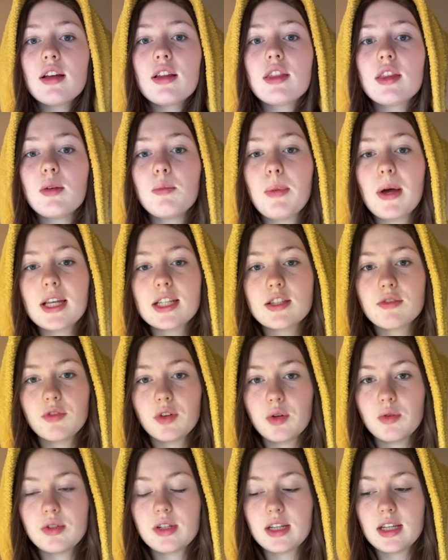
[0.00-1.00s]
the best
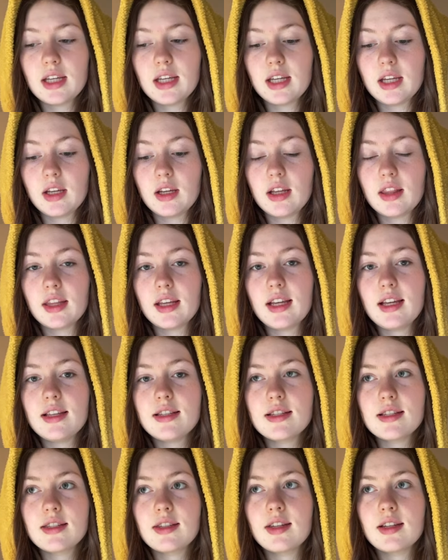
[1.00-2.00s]
food to eat and the
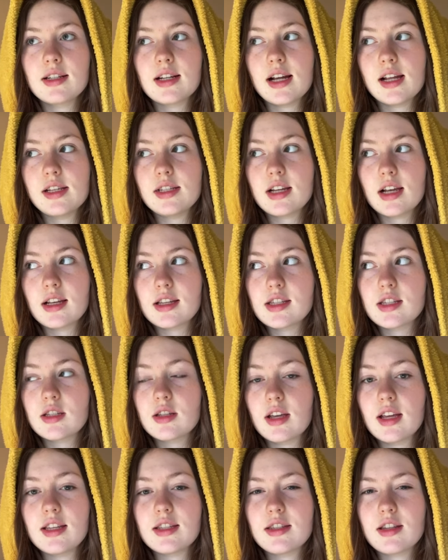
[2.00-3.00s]
easiest to digest
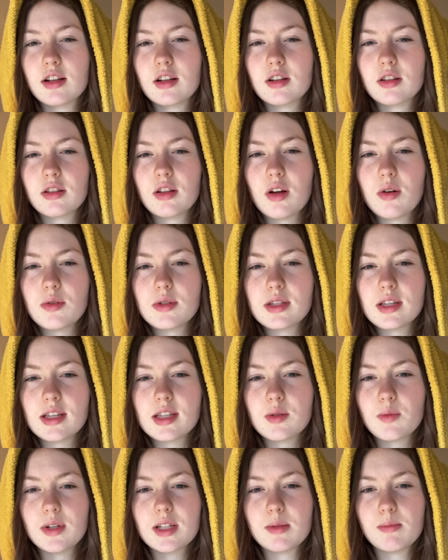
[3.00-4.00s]
is the
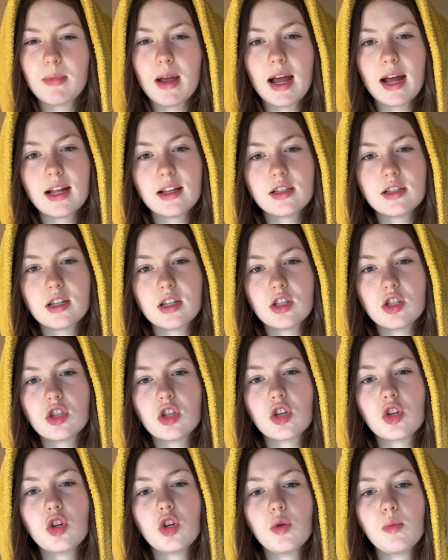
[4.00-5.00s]
closest, which matches the
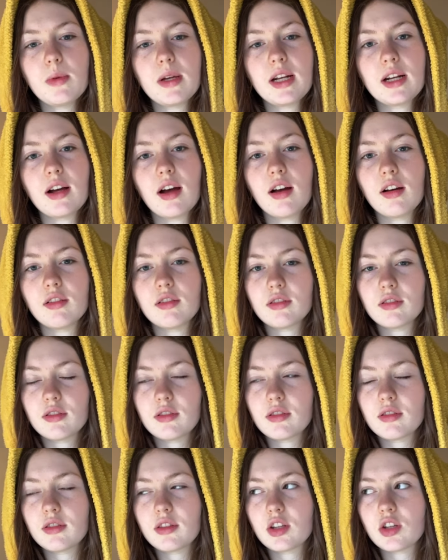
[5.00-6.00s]

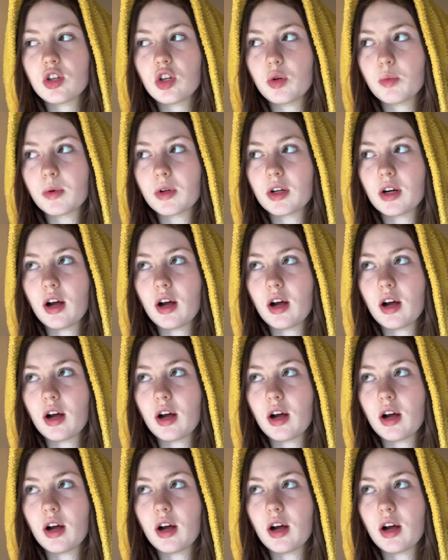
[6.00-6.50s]
humor